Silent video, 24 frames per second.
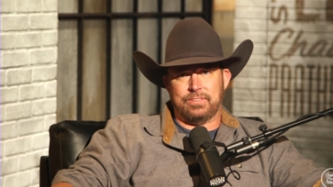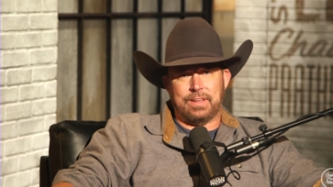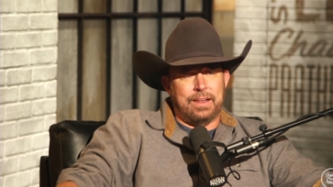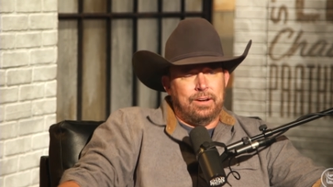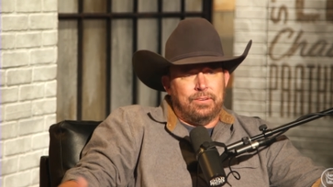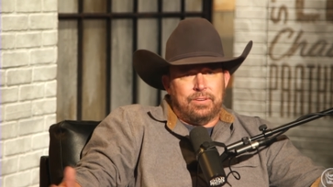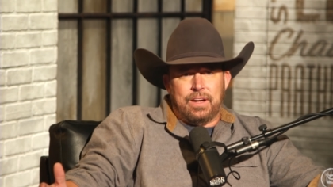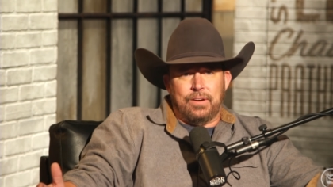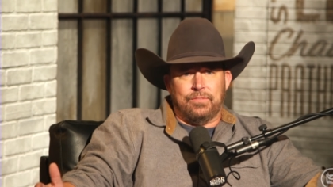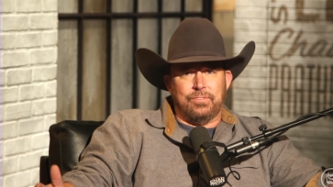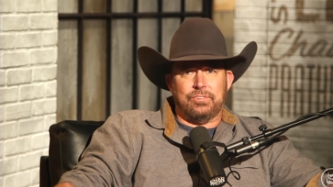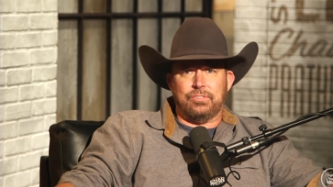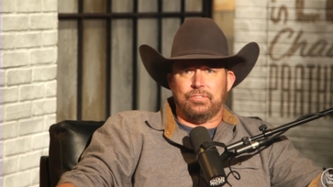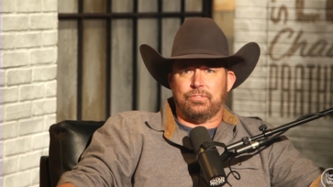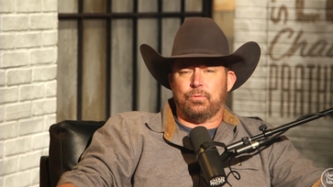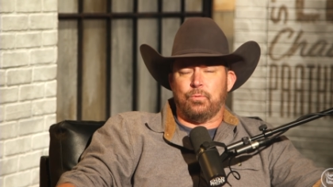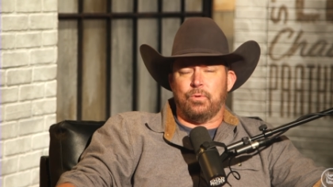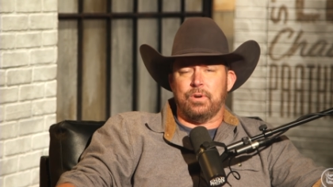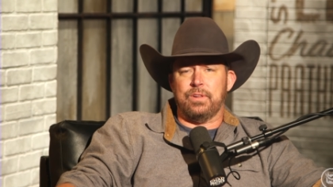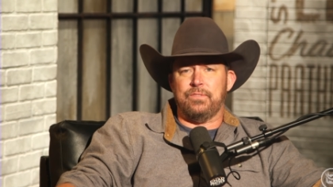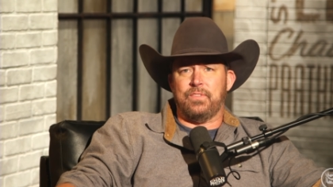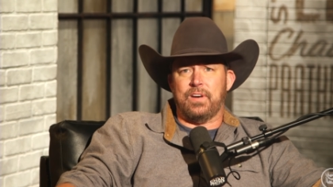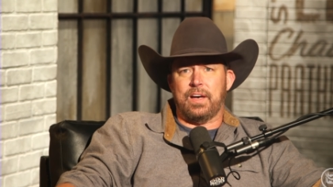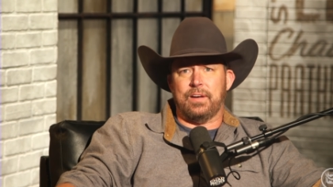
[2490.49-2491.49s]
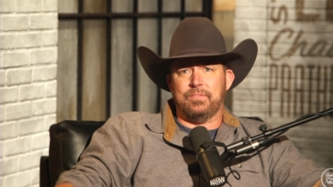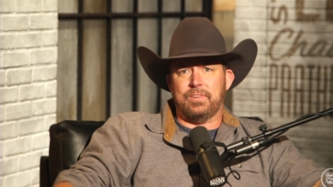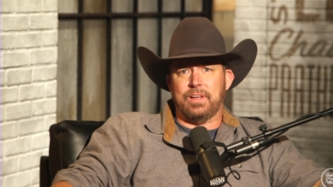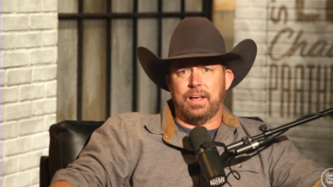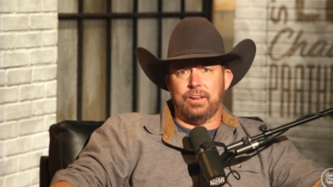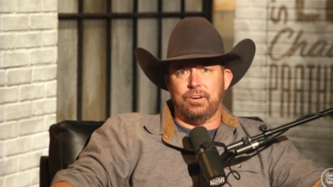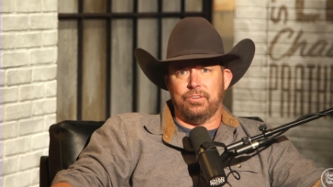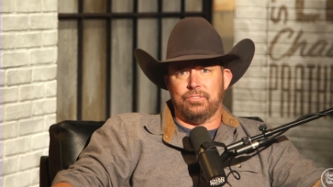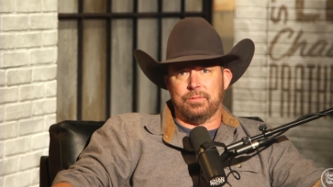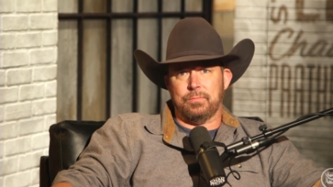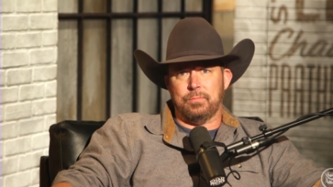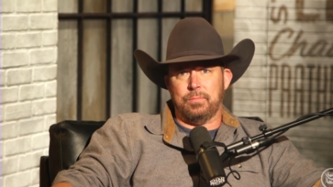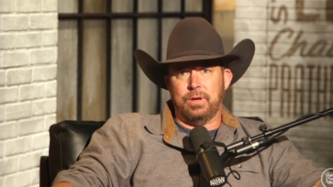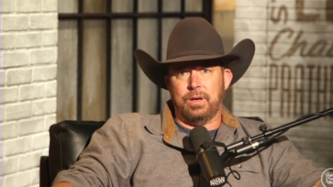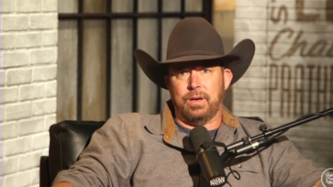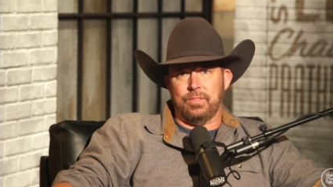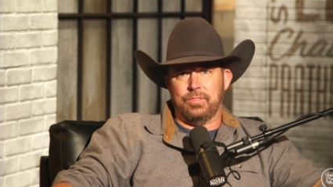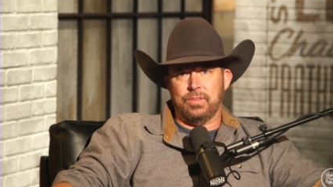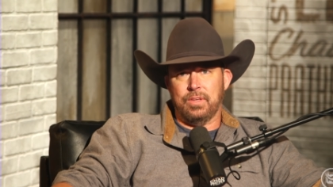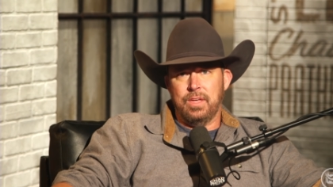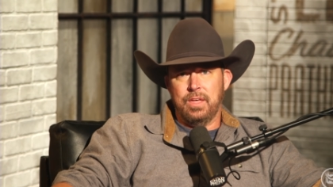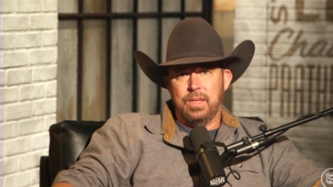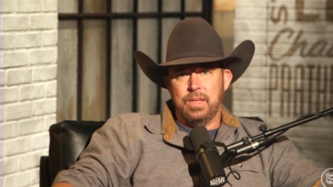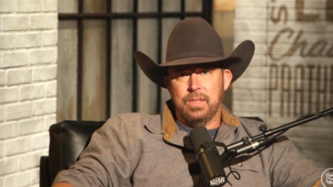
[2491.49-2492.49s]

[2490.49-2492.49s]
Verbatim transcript: I don't care if it's just $25 a month.